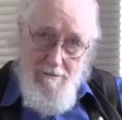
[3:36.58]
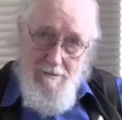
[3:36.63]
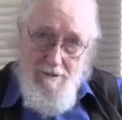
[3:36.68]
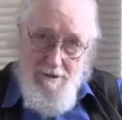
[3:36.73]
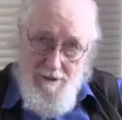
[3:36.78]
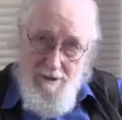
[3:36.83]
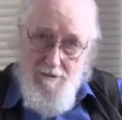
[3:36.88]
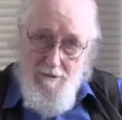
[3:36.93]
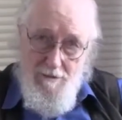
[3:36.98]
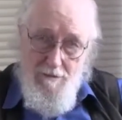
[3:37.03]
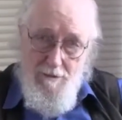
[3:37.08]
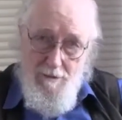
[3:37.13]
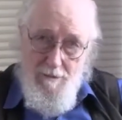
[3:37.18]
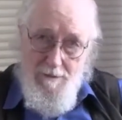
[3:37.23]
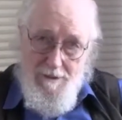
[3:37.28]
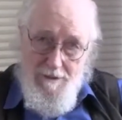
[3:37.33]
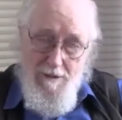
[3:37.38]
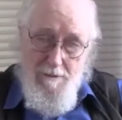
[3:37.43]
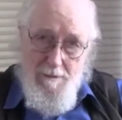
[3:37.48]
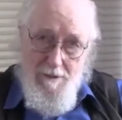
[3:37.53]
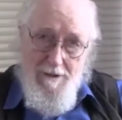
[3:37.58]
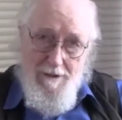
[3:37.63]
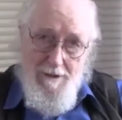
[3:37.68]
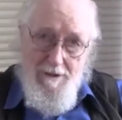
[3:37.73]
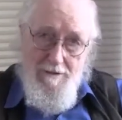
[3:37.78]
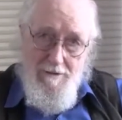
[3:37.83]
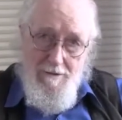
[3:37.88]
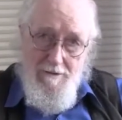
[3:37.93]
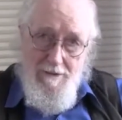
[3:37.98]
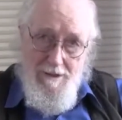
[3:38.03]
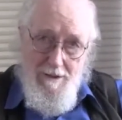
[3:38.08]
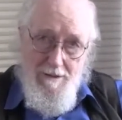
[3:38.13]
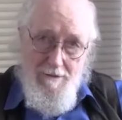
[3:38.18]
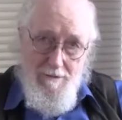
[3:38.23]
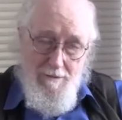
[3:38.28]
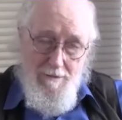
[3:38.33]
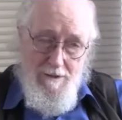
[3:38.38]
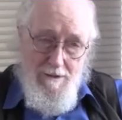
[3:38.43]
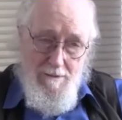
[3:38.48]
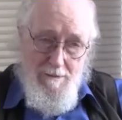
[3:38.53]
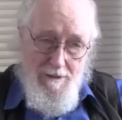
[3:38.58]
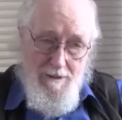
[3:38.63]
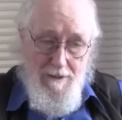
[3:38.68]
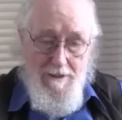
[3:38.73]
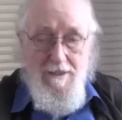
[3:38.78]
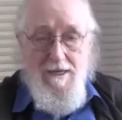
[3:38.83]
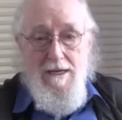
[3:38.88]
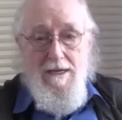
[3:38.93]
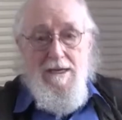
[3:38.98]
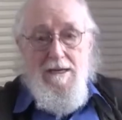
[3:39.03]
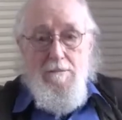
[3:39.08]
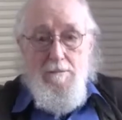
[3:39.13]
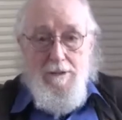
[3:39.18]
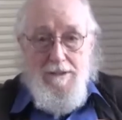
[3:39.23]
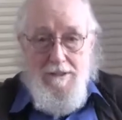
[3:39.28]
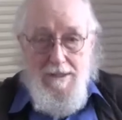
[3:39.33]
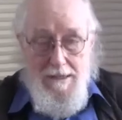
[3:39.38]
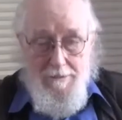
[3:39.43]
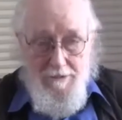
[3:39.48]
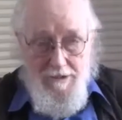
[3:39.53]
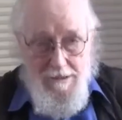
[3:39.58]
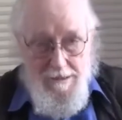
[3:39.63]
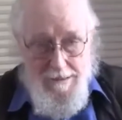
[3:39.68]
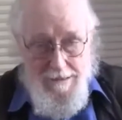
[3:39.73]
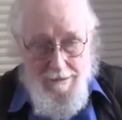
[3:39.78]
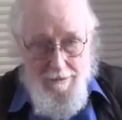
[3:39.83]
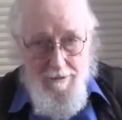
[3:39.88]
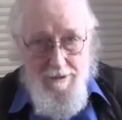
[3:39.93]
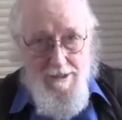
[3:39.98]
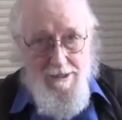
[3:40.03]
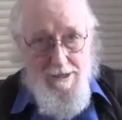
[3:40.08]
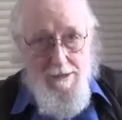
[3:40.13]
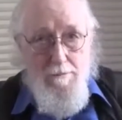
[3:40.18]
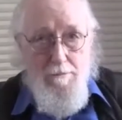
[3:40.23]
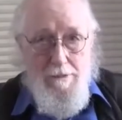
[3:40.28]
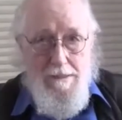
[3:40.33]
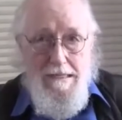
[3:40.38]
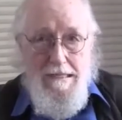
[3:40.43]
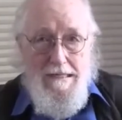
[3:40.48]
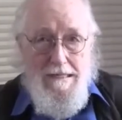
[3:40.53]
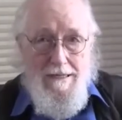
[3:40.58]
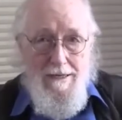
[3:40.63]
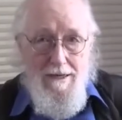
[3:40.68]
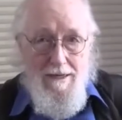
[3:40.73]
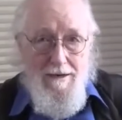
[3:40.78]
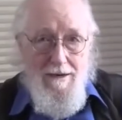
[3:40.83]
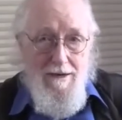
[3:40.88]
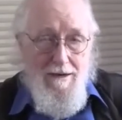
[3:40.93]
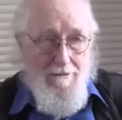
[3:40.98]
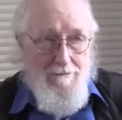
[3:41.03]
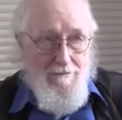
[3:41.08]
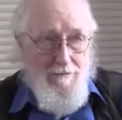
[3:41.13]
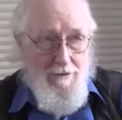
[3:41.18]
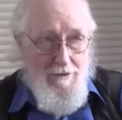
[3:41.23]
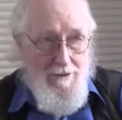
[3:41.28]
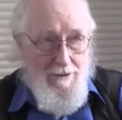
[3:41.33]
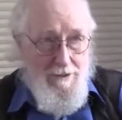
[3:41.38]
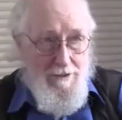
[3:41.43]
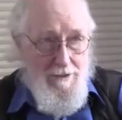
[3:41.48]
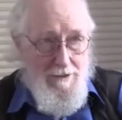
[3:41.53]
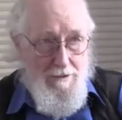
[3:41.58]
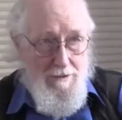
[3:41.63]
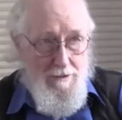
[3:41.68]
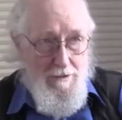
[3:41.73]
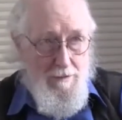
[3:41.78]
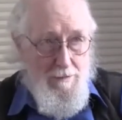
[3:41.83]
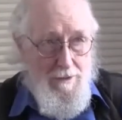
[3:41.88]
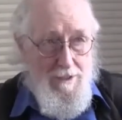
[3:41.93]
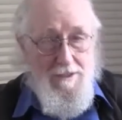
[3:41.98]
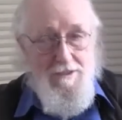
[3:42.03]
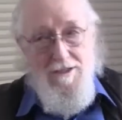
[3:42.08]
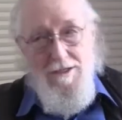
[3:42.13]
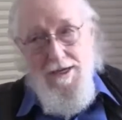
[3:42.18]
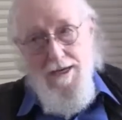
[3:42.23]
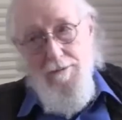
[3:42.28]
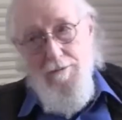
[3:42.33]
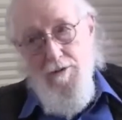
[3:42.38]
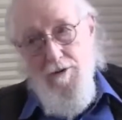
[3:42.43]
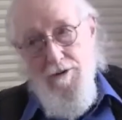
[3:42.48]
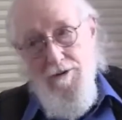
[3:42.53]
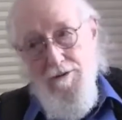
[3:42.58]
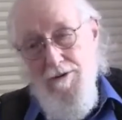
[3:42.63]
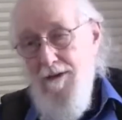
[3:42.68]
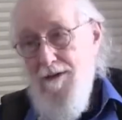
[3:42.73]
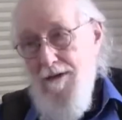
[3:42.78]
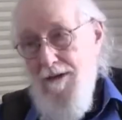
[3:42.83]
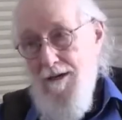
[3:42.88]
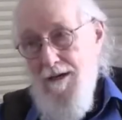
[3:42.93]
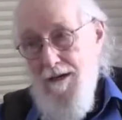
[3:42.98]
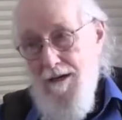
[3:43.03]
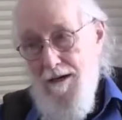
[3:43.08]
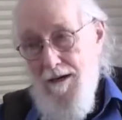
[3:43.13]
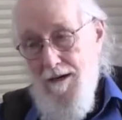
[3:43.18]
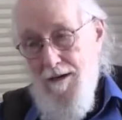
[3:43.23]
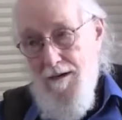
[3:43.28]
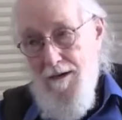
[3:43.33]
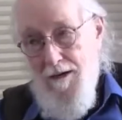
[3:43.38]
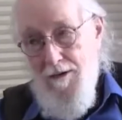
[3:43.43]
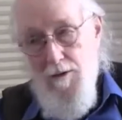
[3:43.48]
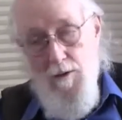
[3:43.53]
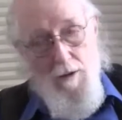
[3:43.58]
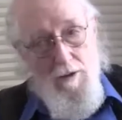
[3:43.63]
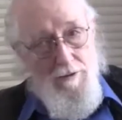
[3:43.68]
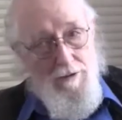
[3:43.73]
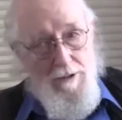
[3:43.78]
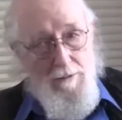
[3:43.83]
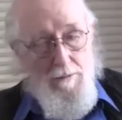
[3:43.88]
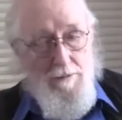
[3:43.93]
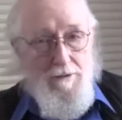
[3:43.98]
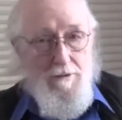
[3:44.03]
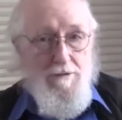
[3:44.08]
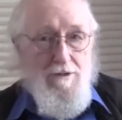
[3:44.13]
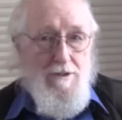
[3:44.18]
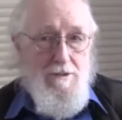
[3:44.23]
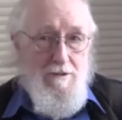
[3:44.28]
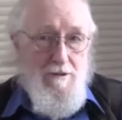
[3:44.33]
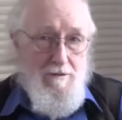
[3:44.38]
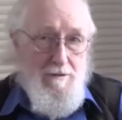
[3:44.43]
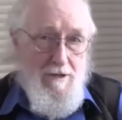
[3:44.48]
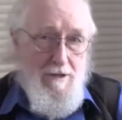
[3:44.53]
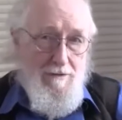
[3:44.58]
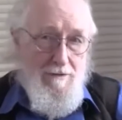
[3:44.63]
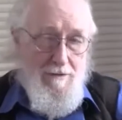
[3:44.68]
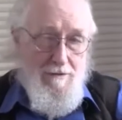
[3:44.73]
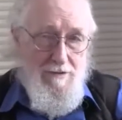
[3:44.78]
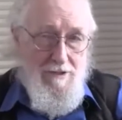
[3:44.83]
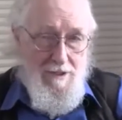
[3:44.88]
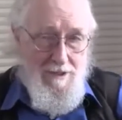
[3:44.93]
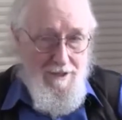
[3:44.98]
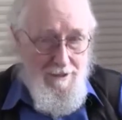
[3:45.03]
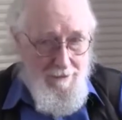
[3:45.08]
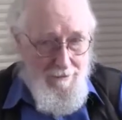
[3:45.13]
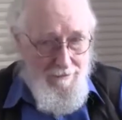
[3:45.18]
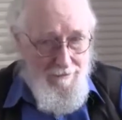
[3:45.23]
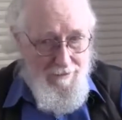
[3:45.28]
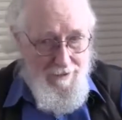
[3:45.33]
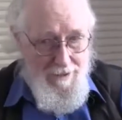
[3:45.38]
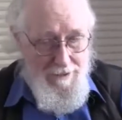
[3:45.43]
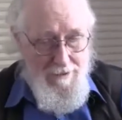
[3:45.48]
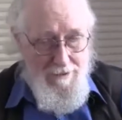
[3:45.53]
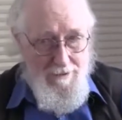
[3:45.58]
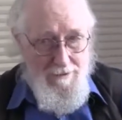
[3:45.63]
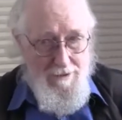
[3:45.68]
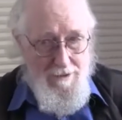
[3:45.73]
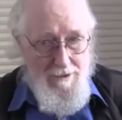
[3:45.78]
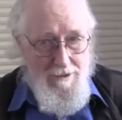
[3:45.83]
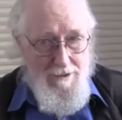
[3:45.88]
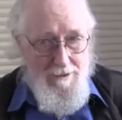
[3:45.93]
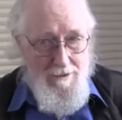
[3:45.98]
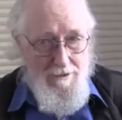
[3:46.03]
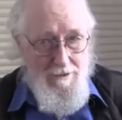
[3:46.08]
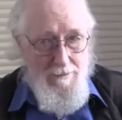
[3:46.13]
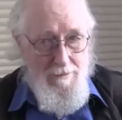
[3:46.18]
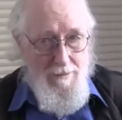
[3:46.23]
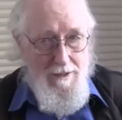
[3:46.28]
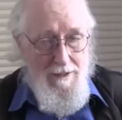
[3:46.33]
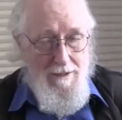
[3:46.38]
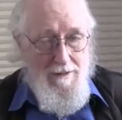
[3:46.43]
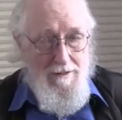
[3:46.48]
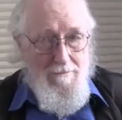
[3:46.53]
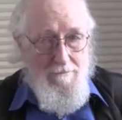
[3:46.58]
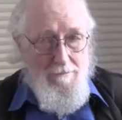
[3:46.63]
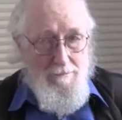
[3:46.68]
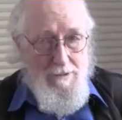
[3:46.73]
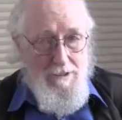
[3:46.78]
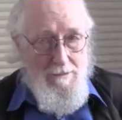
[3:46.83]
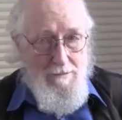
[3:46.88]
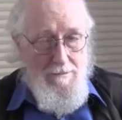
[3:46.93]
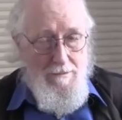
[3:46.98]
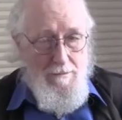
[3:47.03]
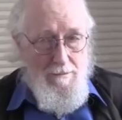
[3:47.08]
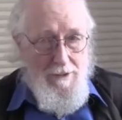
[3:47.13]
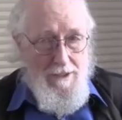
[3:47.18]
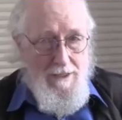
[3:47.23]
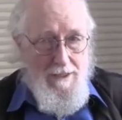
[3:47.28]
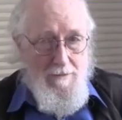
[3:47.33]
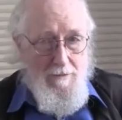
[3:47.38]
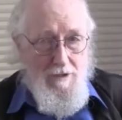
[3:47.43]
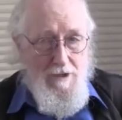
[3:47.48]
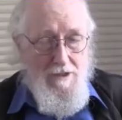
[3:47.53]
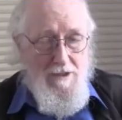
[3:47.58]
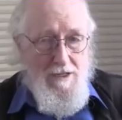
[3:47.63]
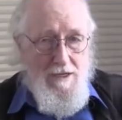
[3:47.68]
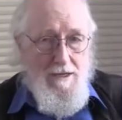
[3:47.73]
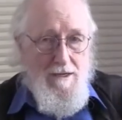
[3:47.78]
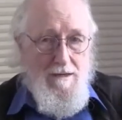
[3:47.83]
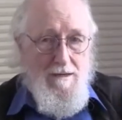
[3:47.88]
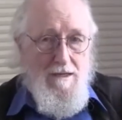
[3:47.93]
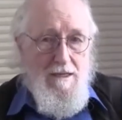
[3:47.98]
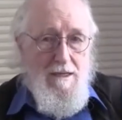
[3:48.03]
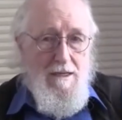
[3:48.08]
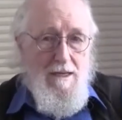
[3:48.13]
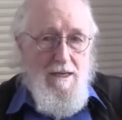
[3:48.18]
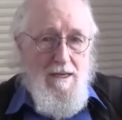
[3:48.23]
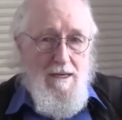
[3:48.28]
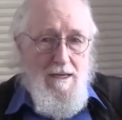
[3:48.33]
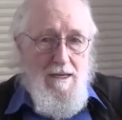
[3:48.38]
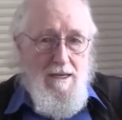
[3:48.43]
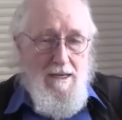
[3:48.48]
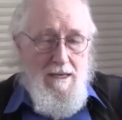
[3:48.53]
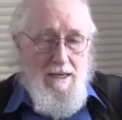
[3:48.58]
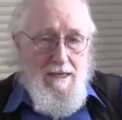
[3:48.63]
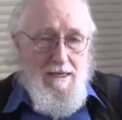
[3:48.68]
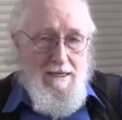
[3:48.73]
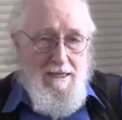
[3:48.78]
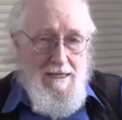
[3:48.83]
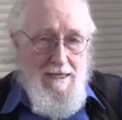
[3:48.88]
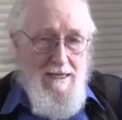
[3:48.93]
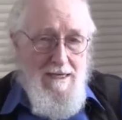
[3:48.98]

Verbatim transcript: skill group experience or T group experience, but they would still dip in enough with this group. And the same with uh, a quality person or others that interfaced with this group. But but it was a an